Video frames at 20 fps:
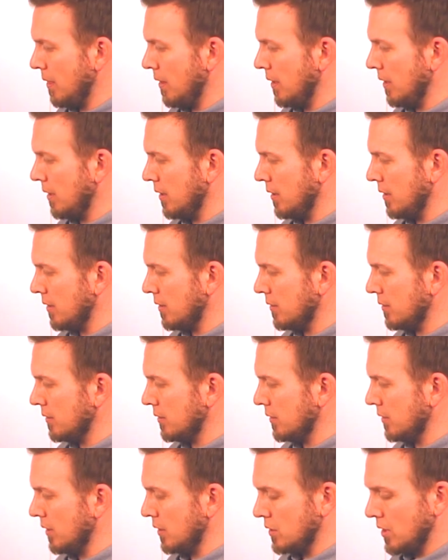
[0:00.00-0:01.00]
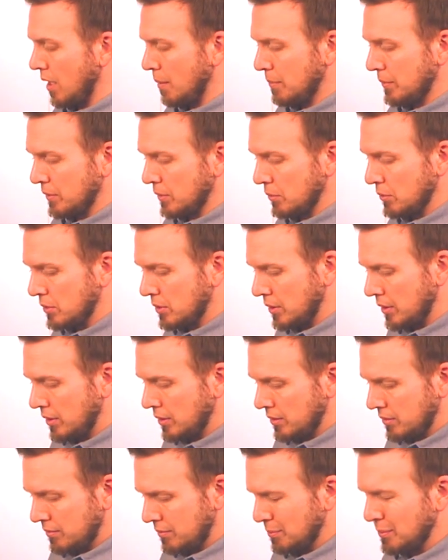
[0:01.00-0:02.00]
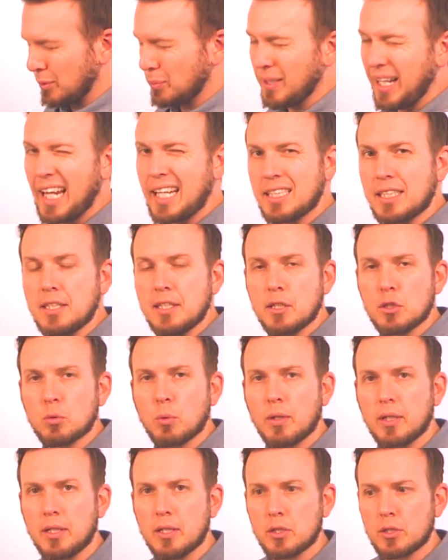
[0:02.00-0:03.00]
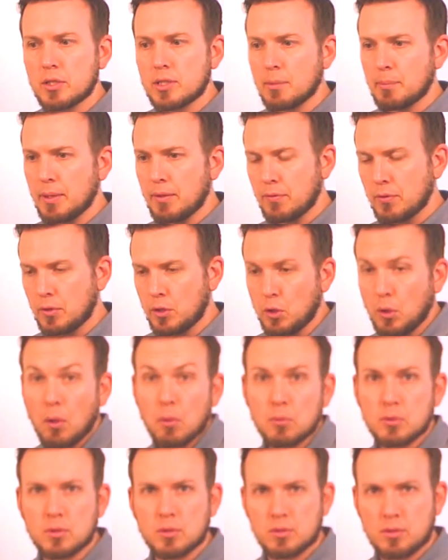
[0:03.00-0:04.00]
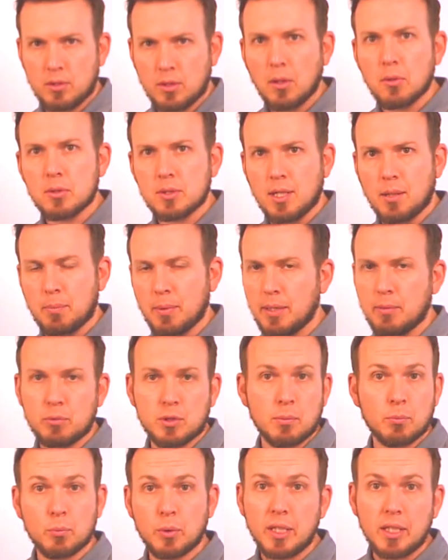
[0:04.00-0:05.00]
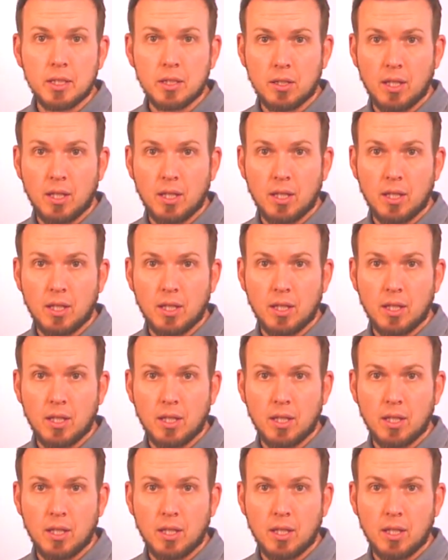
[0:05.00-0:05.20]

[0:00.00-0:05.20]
uh, the top of your Lucy, between 18 and 20 inches, something for close close up, like some reading